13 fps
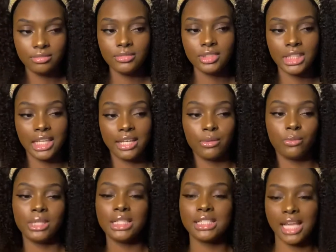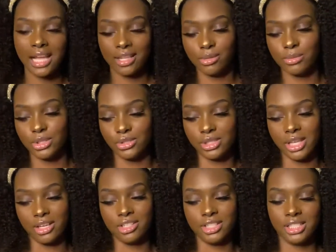Like, what exactly would you
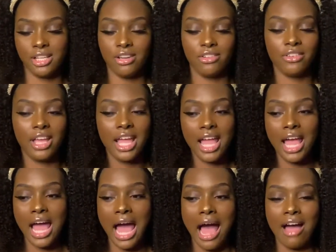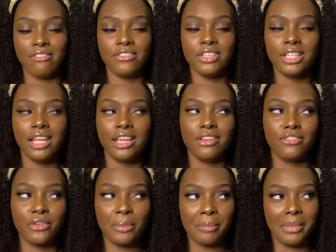tell yourself? I feel like
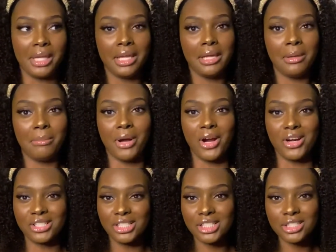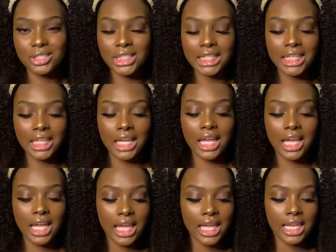for me personally,
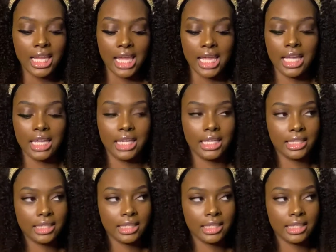like,